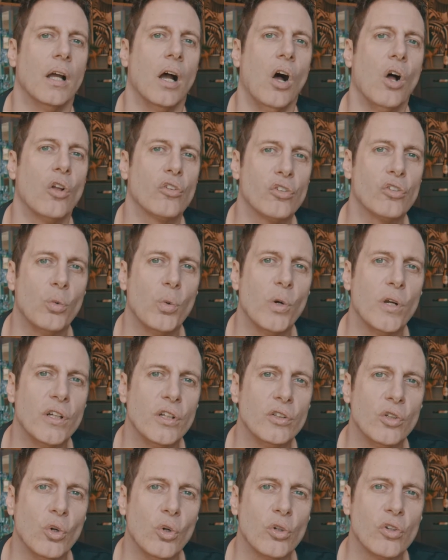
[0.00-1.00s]
Also, we're going
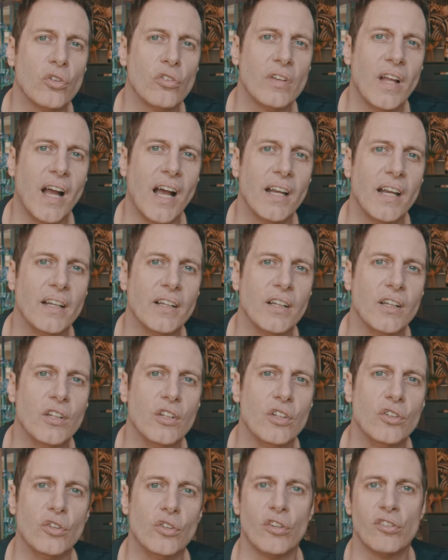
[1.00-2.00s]
to notice that
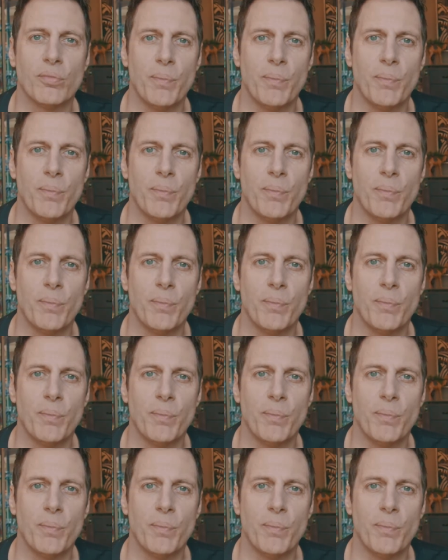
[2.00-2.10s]
the